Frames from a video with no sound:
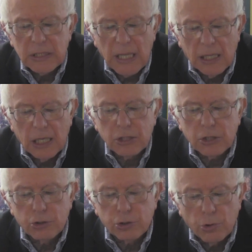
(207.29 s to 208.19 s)
tell us
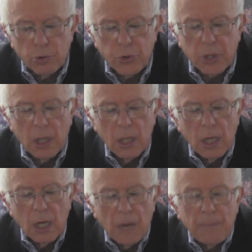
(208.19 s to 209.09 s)
the truth
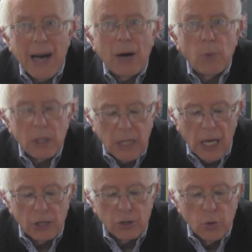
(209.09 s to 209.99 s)
about what they
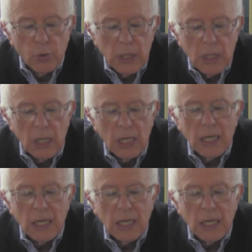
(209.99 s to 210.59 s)
are doing,